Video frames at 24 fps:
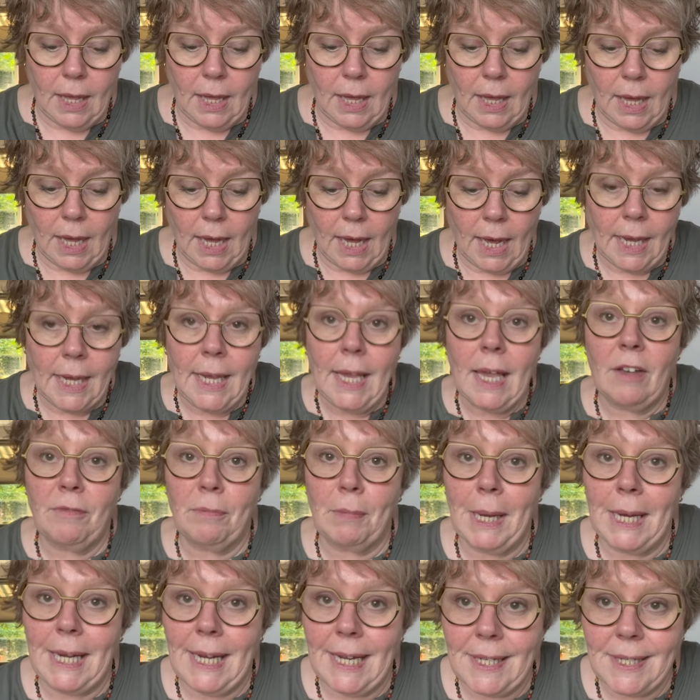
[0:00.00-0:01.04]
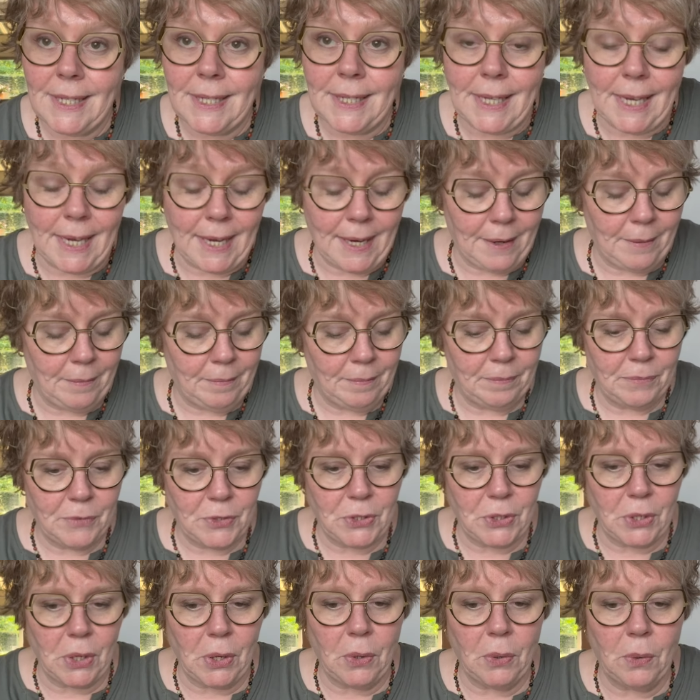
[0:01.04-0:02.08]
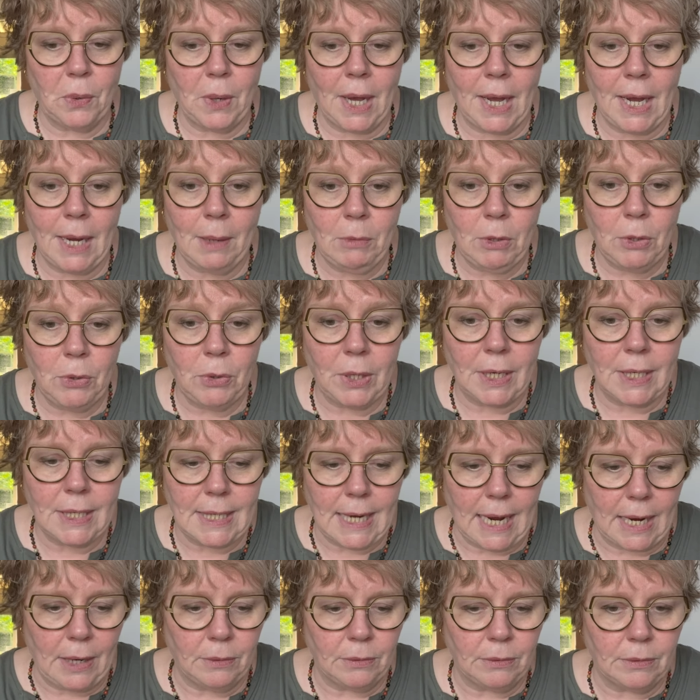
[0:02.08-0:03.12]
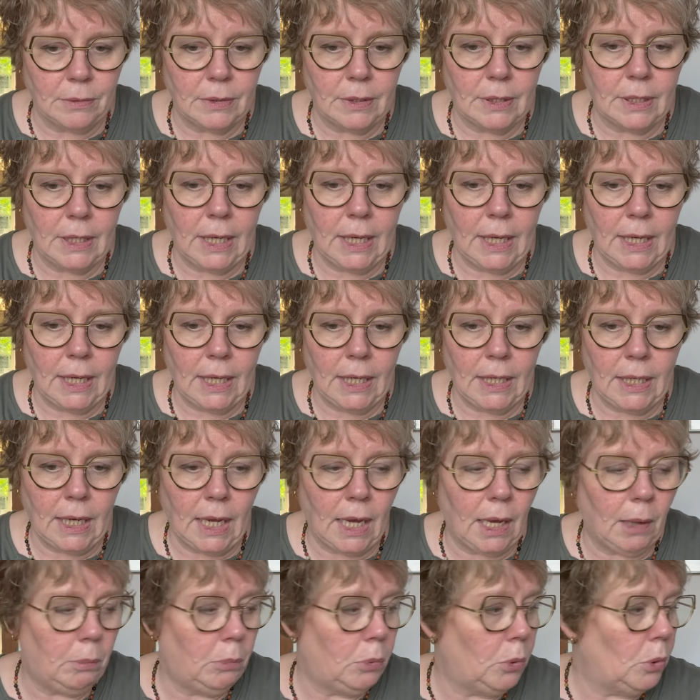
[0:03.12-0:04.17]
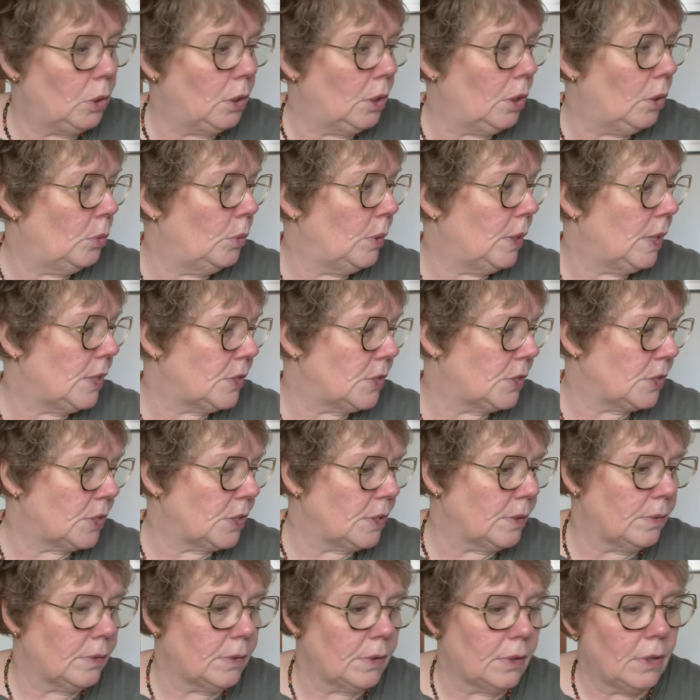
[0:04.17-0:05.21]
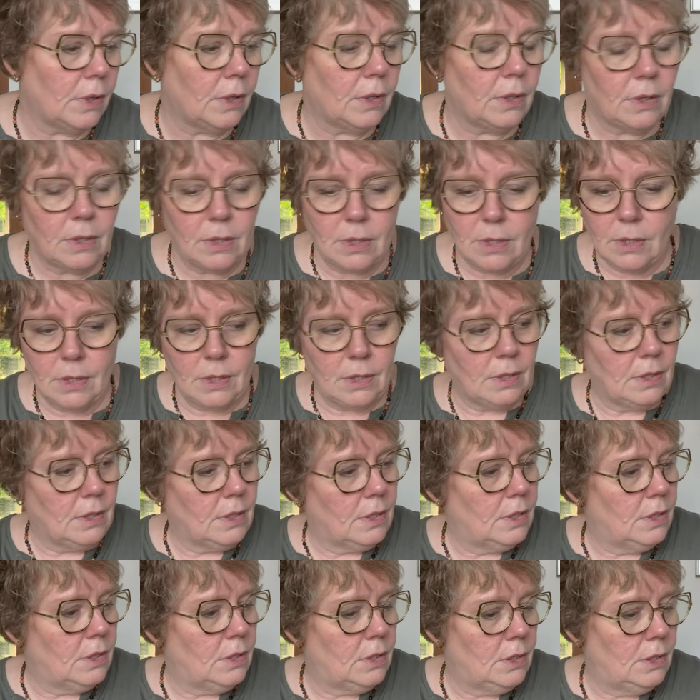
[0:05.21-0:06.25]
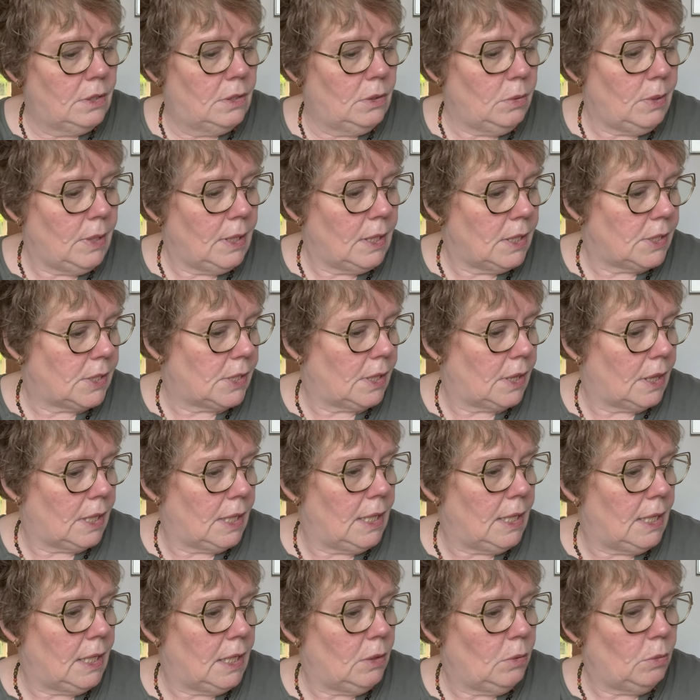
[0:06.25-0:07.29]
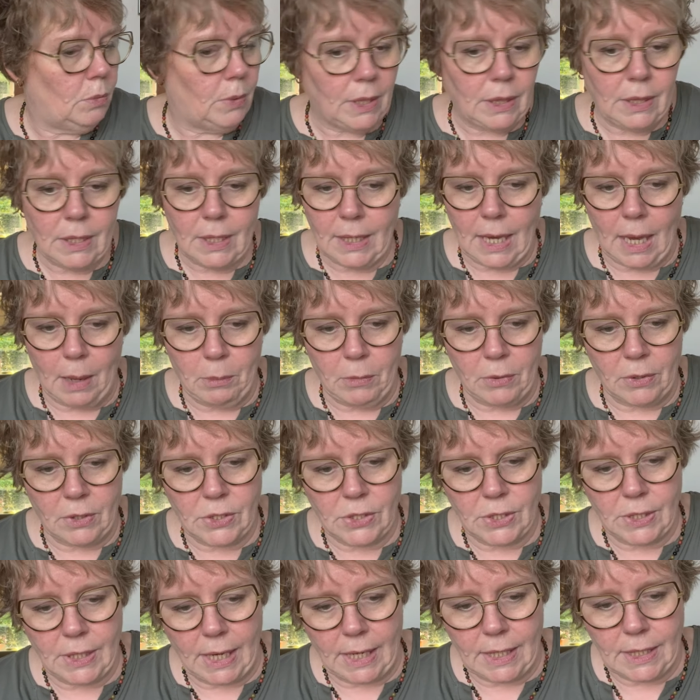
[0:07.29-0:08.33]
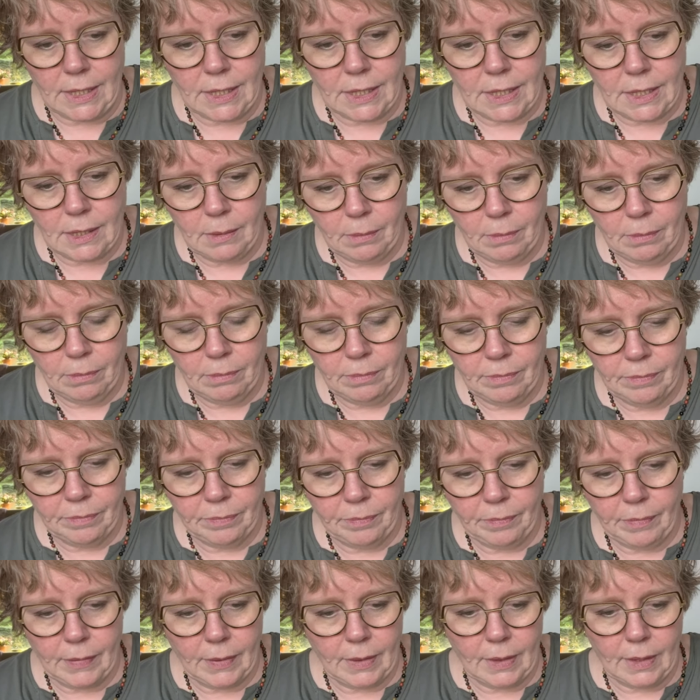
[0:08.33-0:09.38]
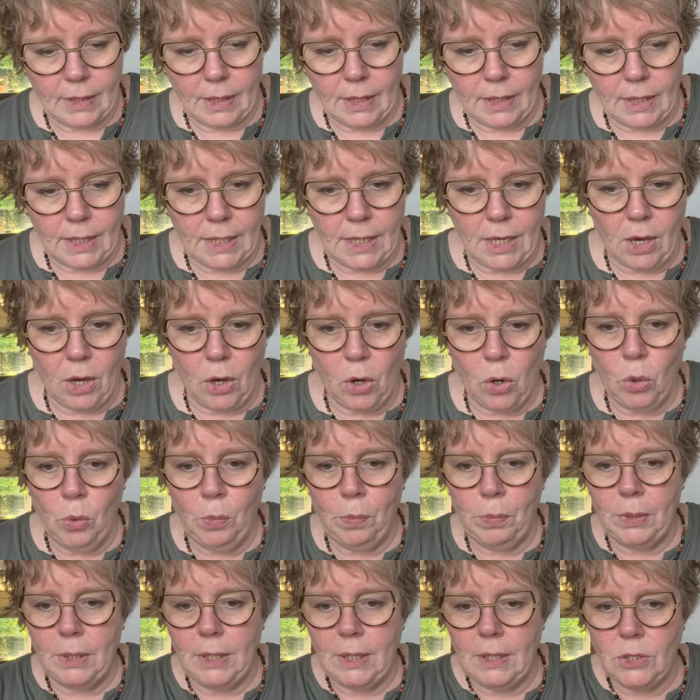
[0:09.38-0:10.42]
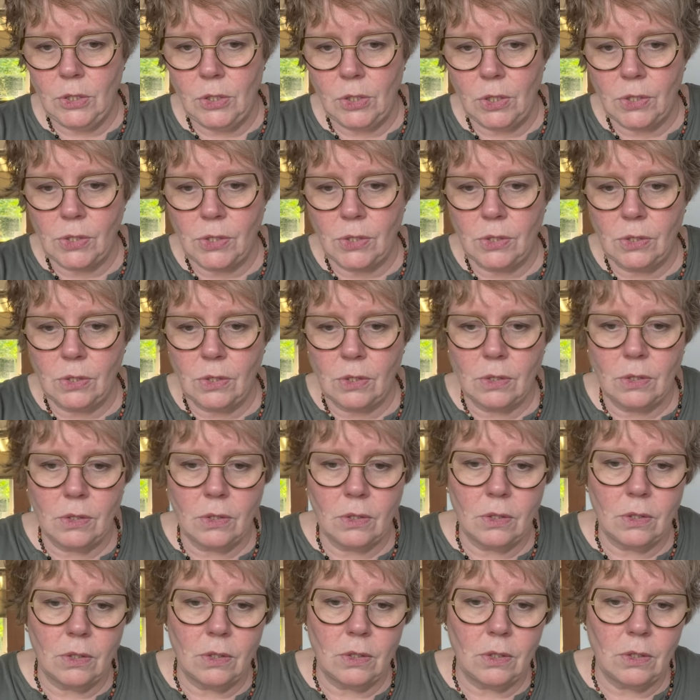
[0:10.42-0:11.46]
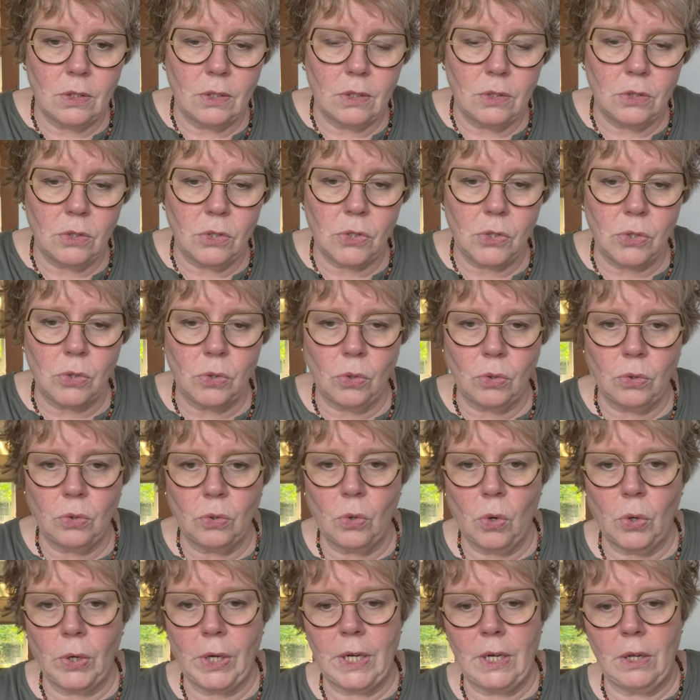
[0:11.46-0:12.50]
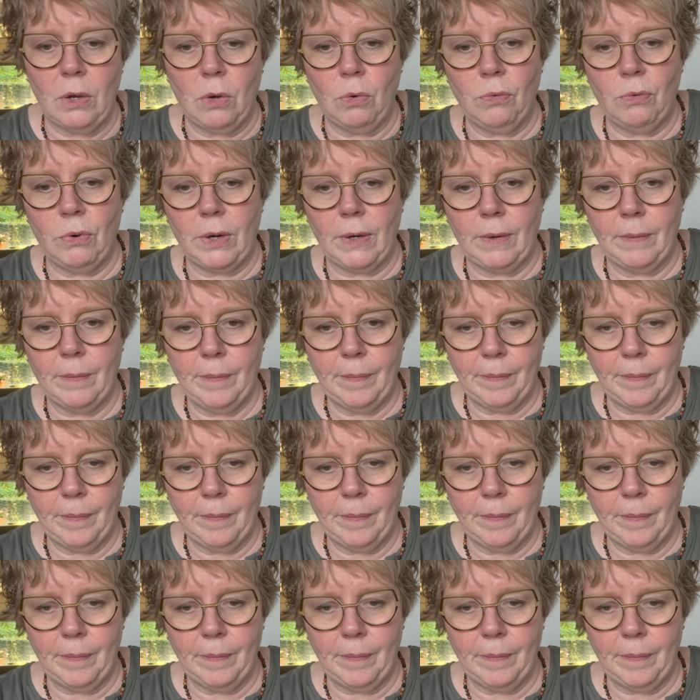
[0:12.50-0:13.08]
I have my list here, so I'm looking down and Apollo is doing his thing with the camera stand. I hope he just does not knock it over.